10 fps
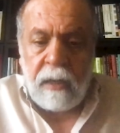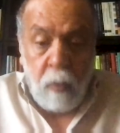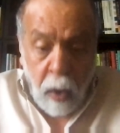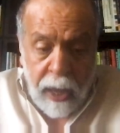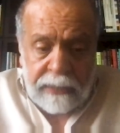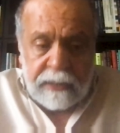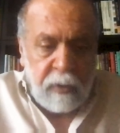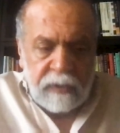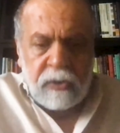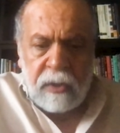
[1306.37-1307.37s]
Why is it?
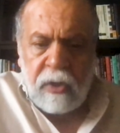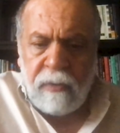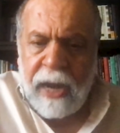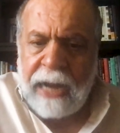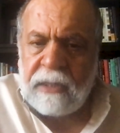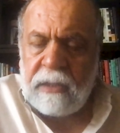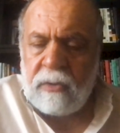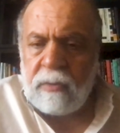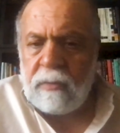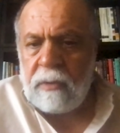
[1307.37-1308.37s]
Because they're reacting
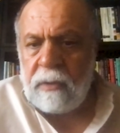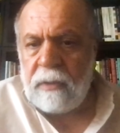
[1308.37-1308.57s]
to